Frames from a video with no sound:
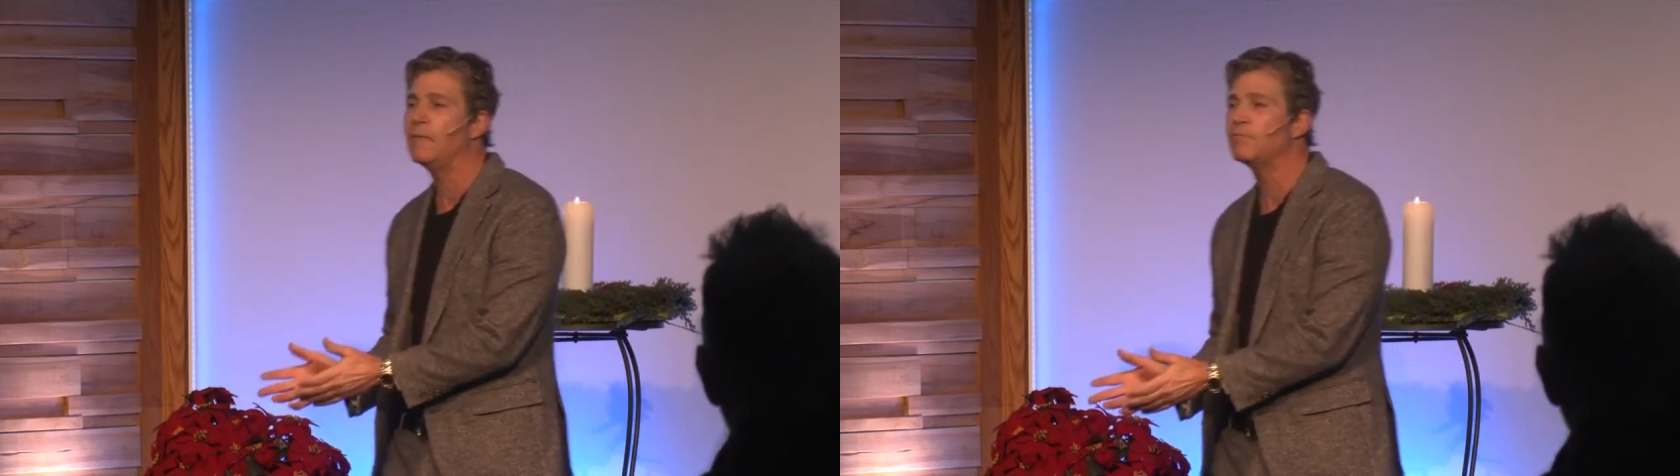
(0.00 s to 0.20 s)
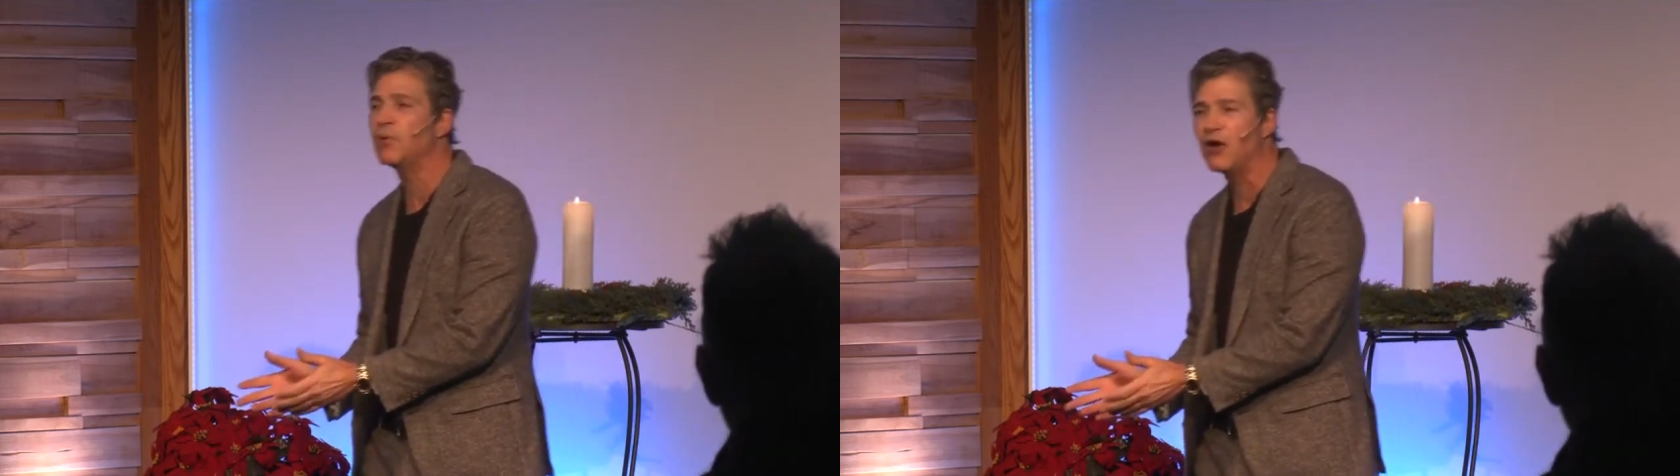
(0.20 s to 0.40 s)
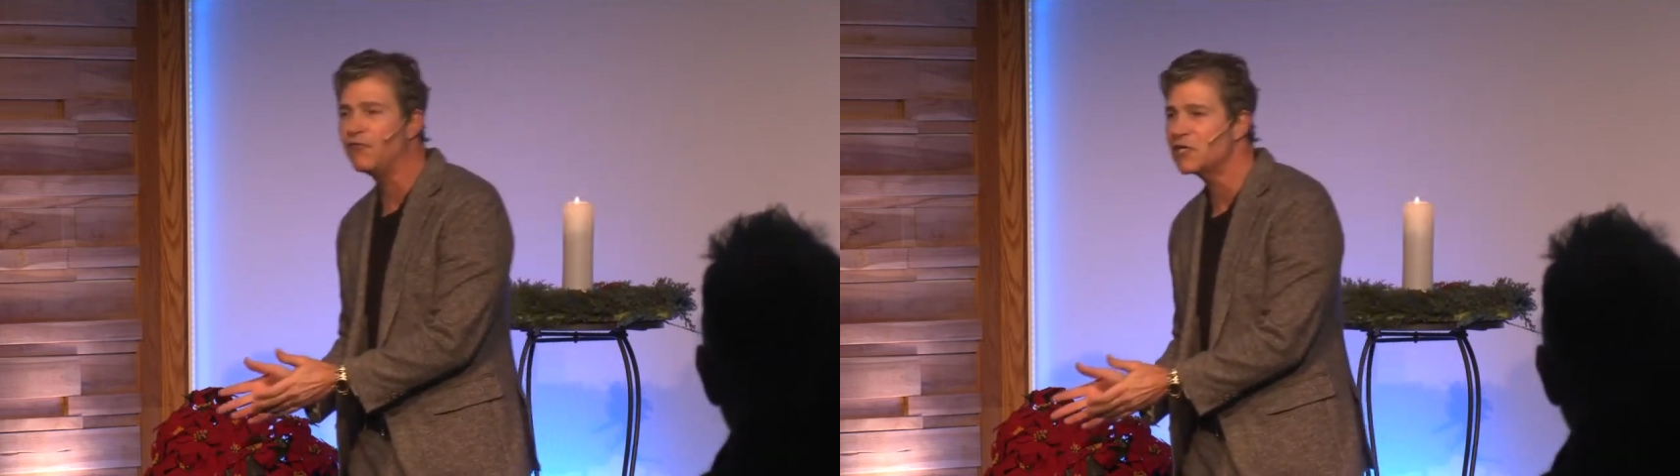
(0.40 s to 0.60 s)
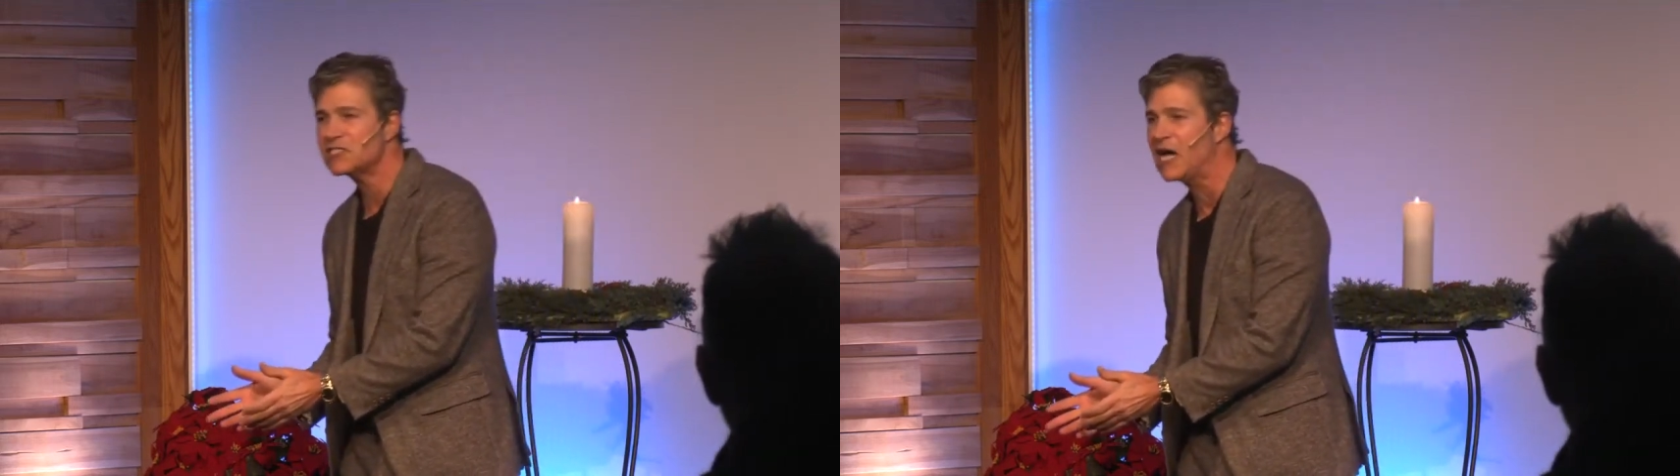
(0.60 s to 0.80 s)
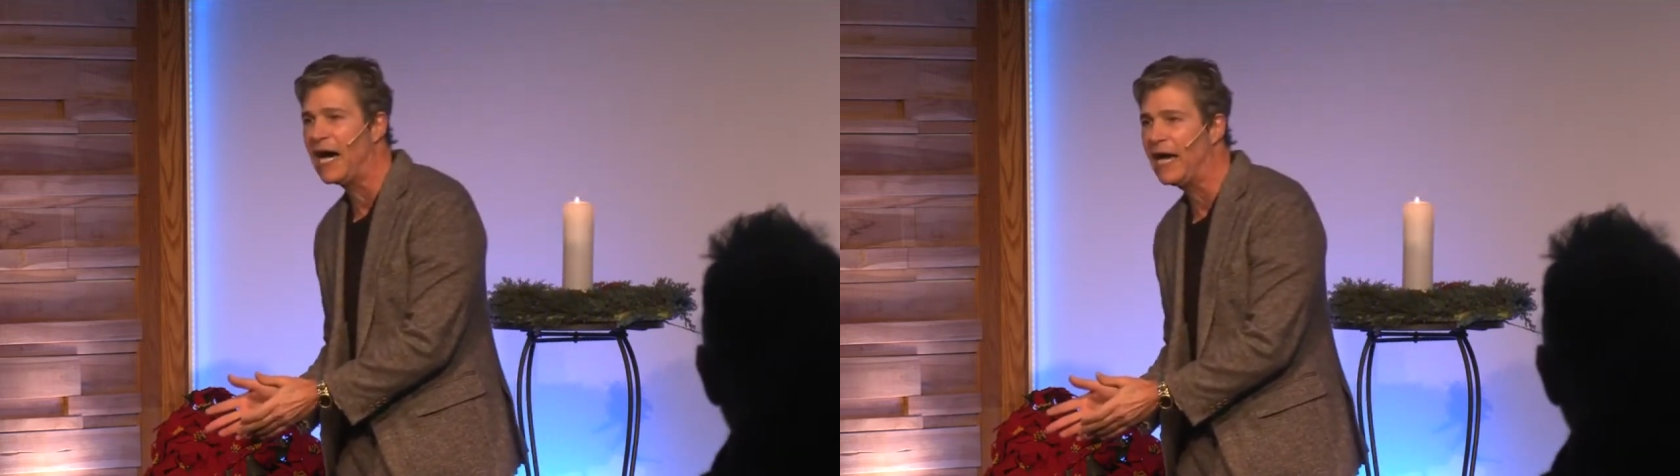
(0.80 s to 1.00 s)
and perfect
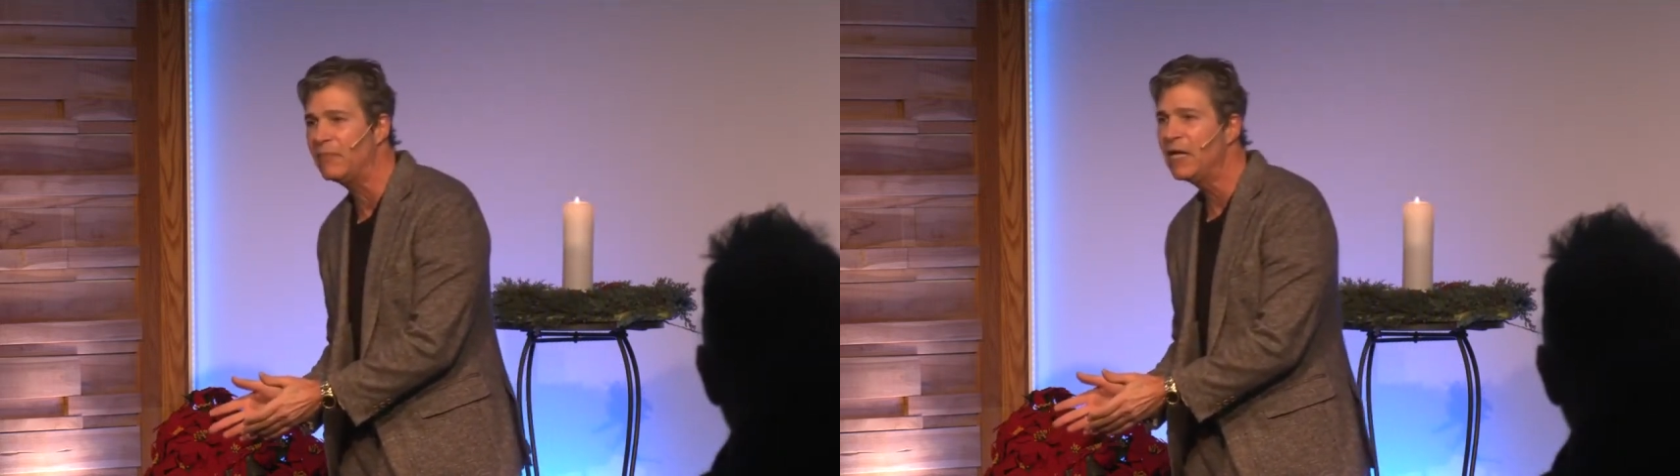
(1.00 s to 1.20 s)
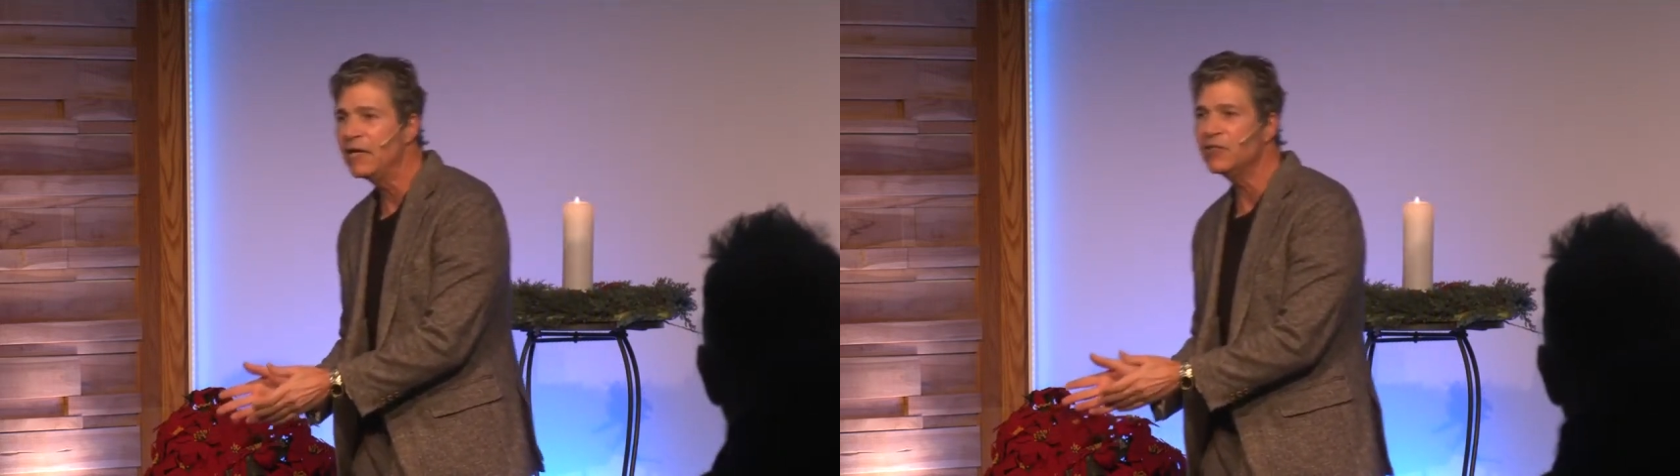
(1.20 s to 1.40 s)
time.